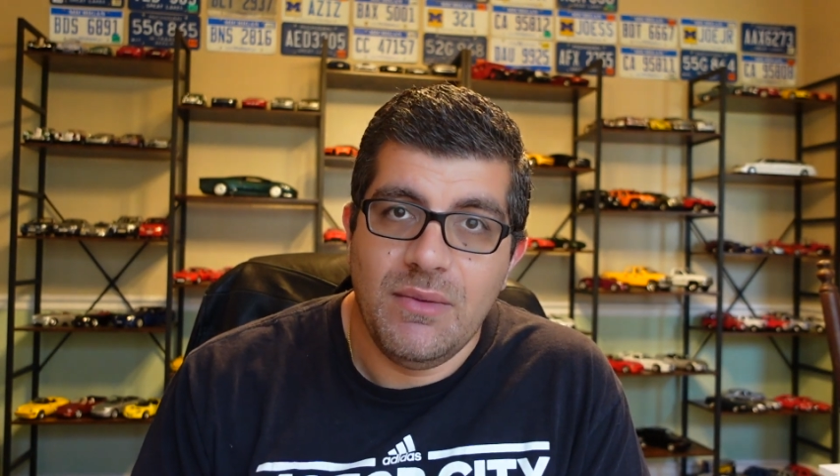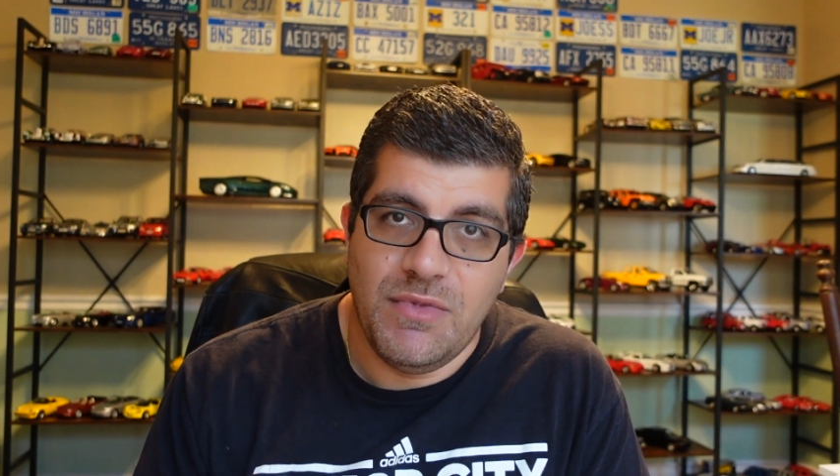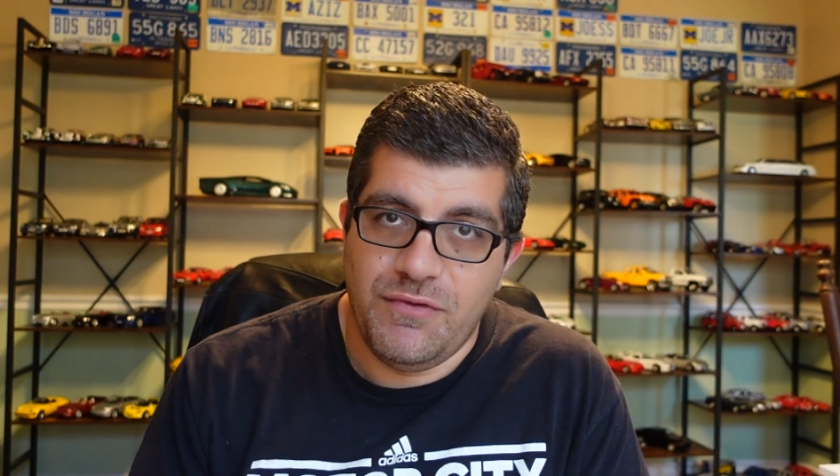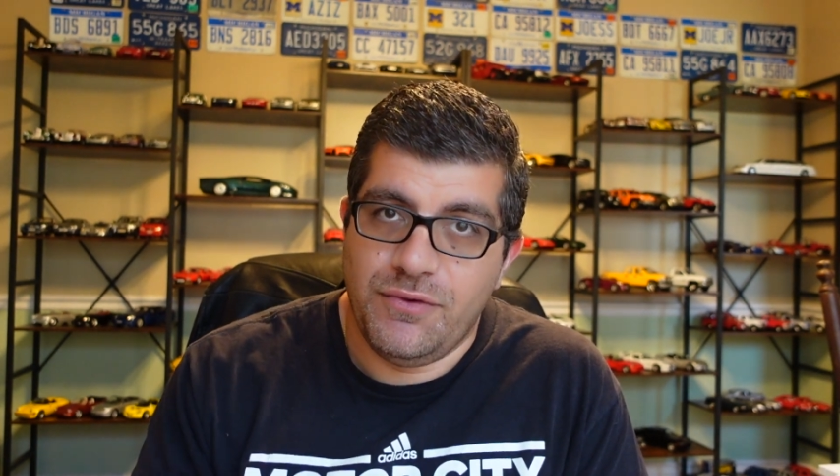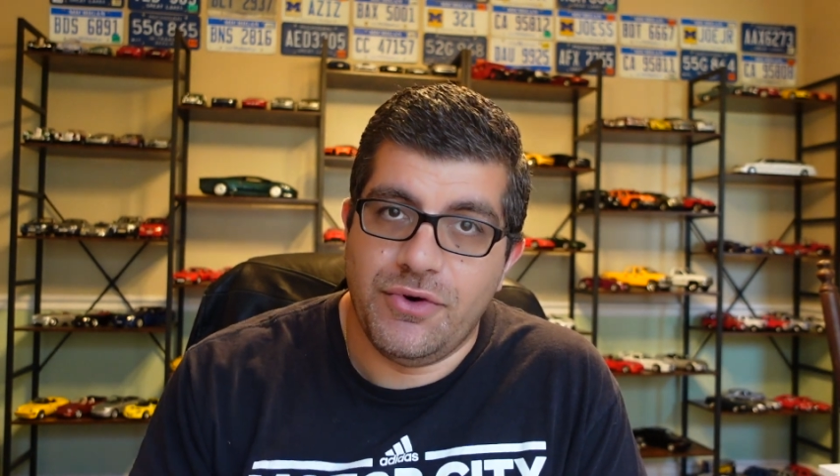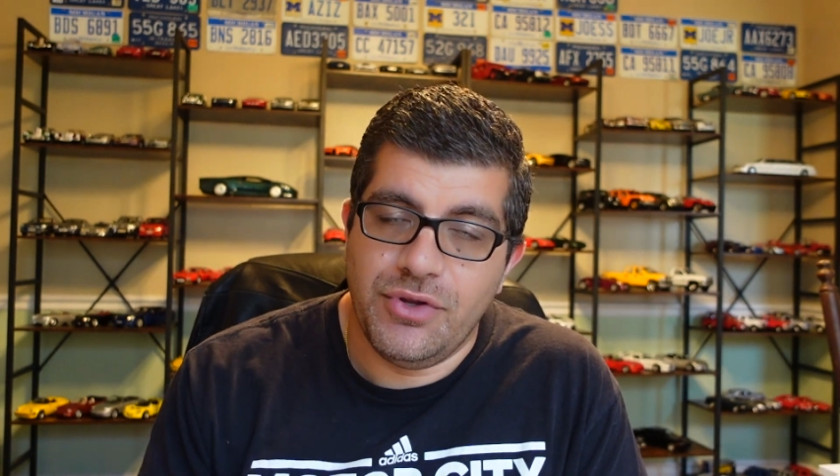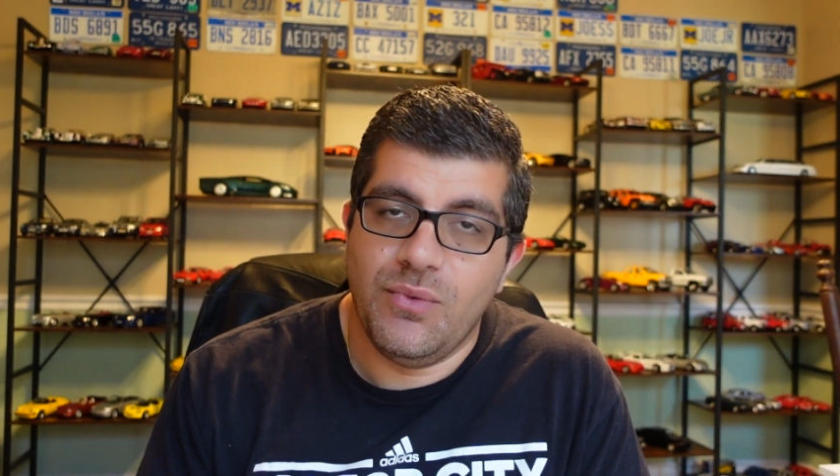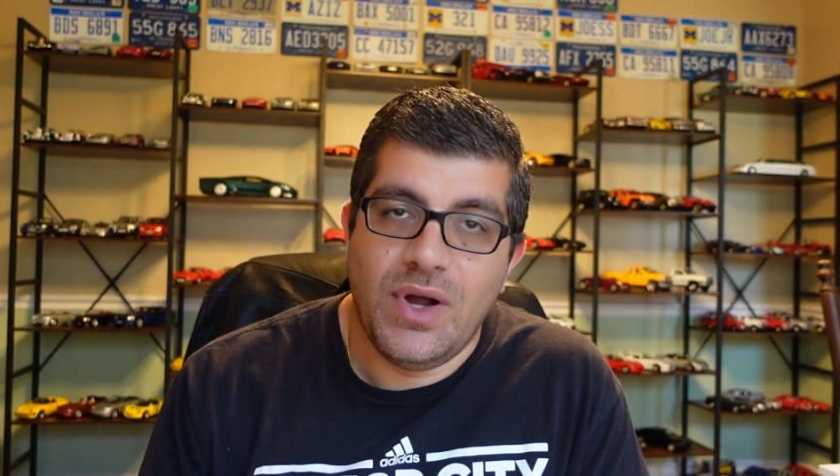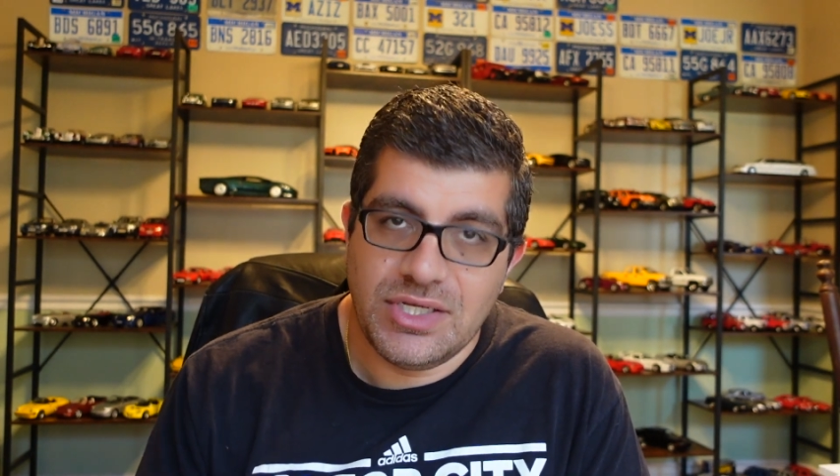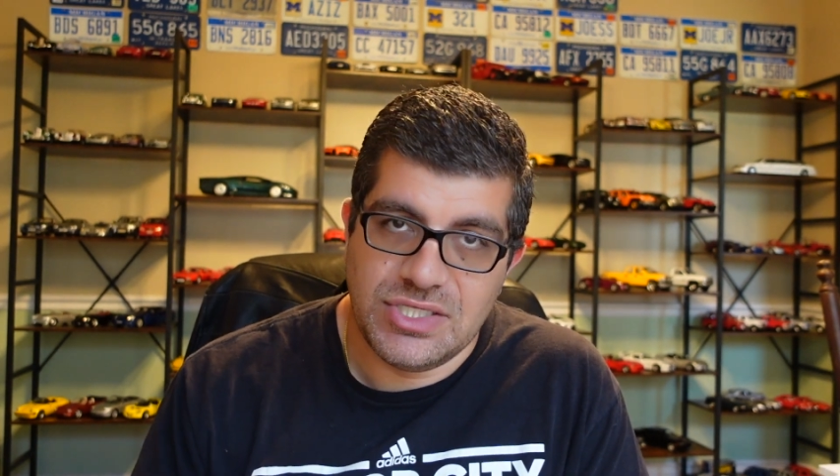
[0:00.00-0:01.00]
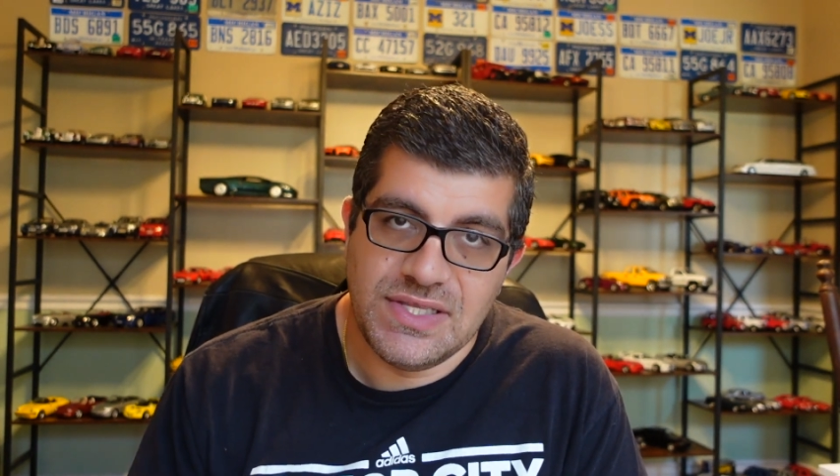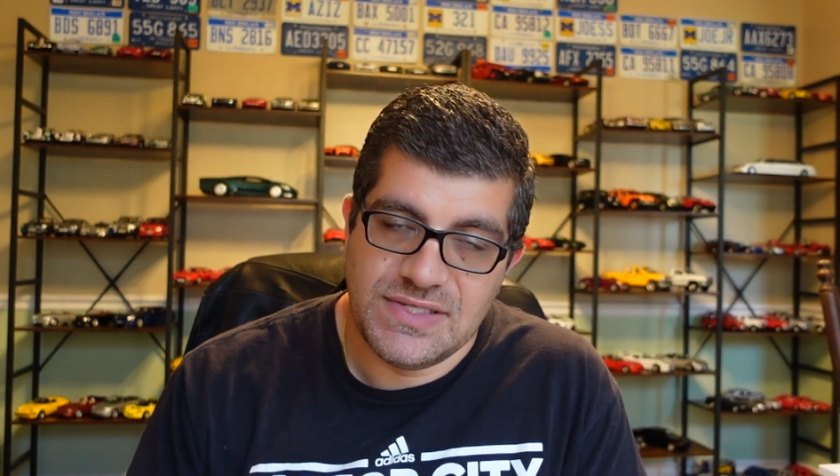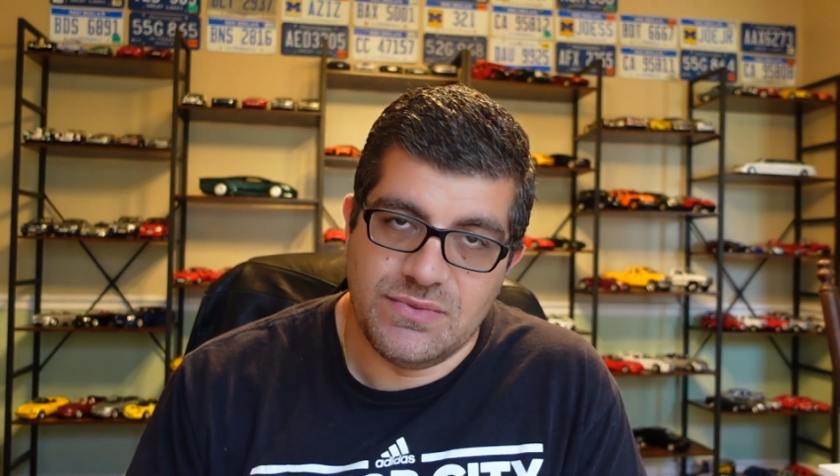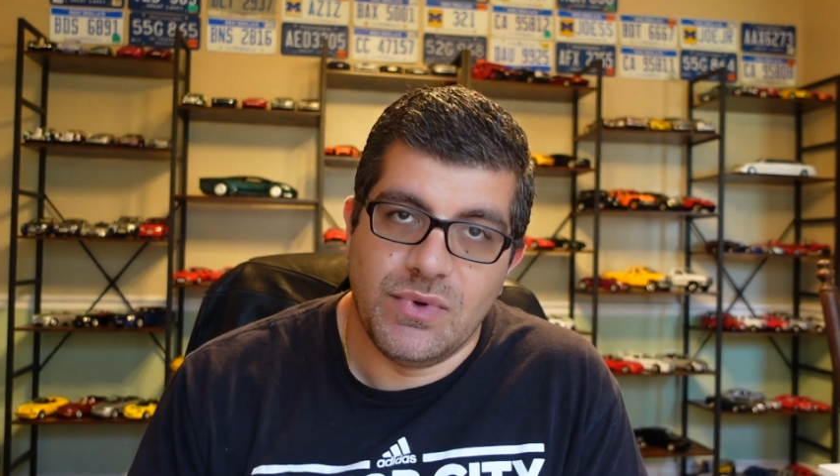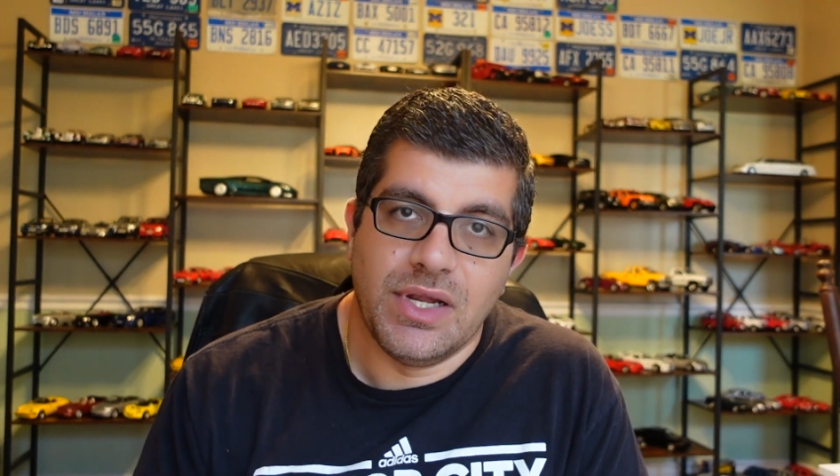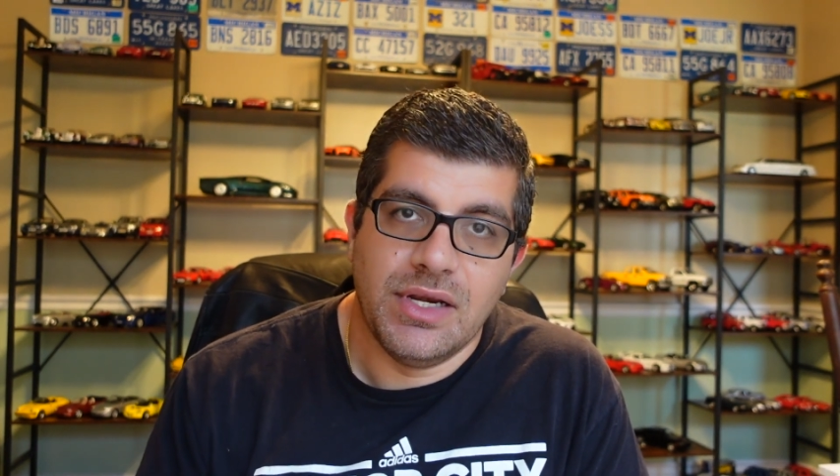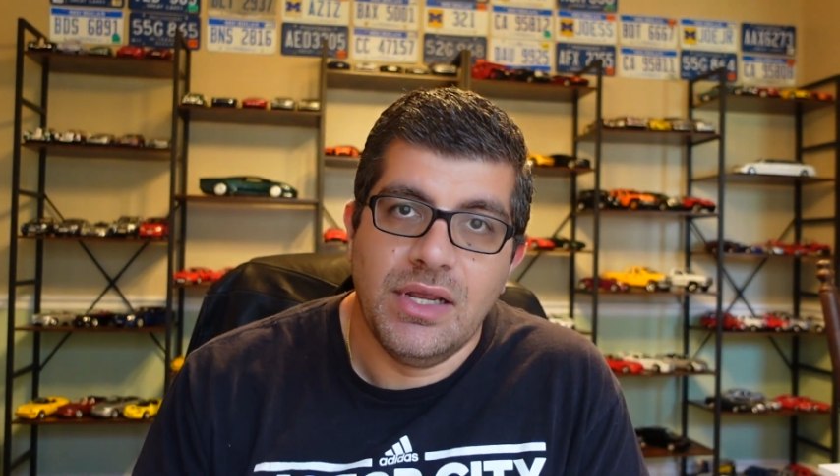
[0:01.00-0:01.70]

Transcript: before you watch this one.